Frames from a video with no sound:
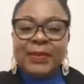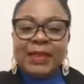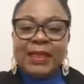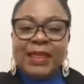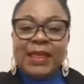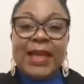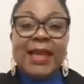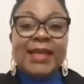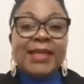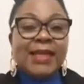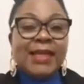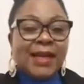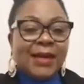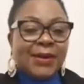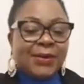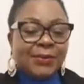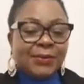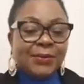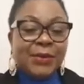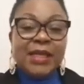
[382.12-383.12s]

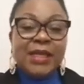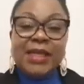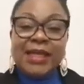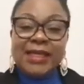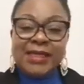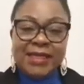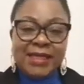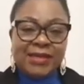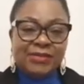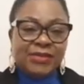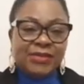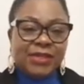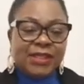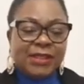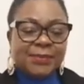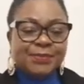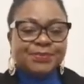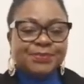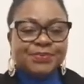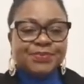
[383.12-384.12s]
Anyhow, we're learning
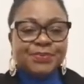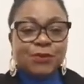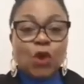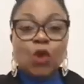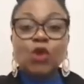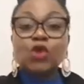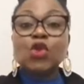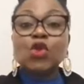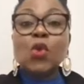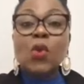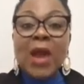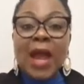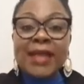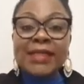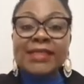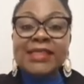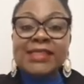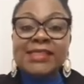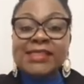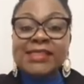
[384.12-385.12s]
everything. Although I
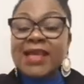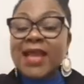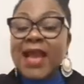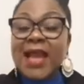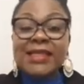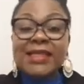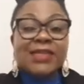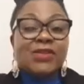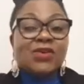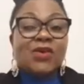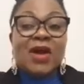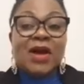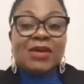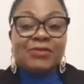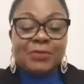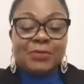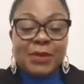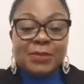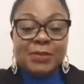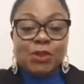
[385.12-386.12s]
did say I did not
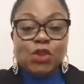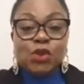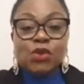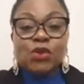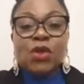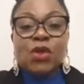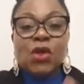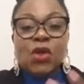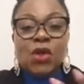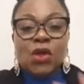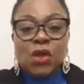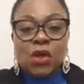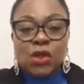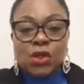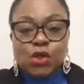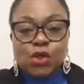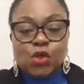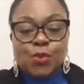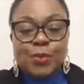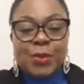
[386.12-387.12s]
have permission
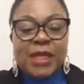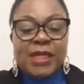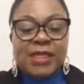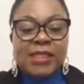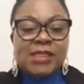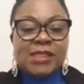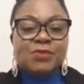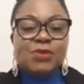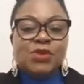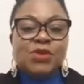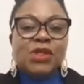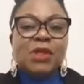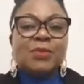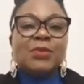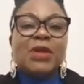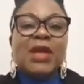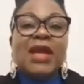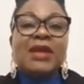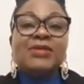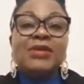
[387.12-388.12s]
to play this music,
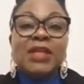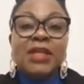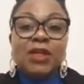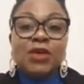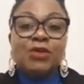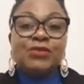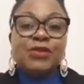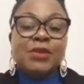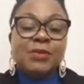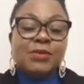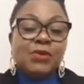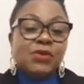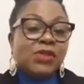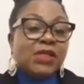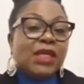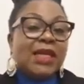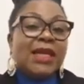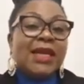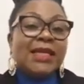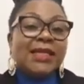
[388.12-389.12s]
but I really loved the
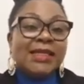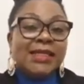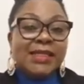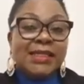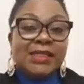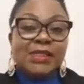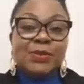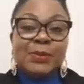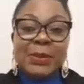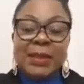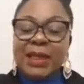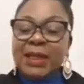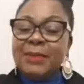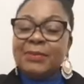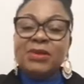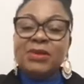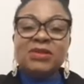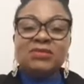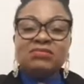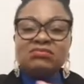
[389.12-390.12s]
music and I needed to play.
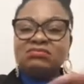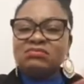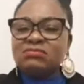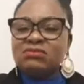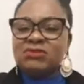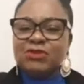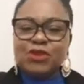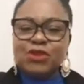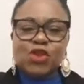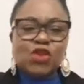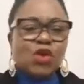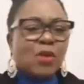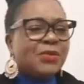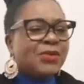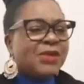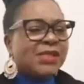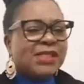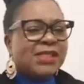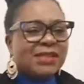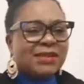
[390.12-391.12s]
But for some
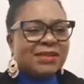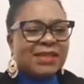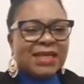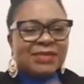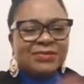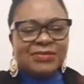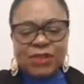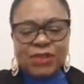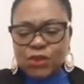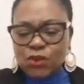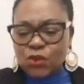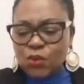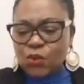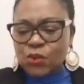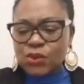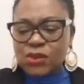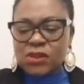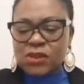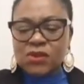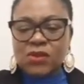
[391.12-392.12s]
reason, that video
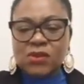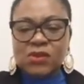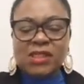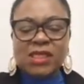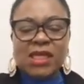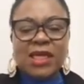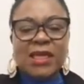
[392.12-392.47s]
was not